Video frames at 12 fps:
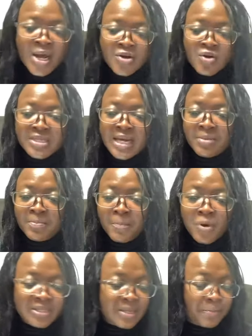Those are
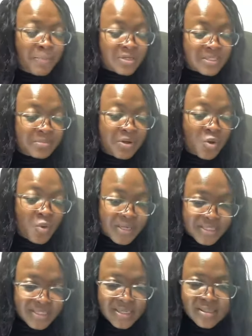the possible
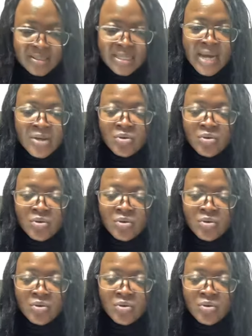questions that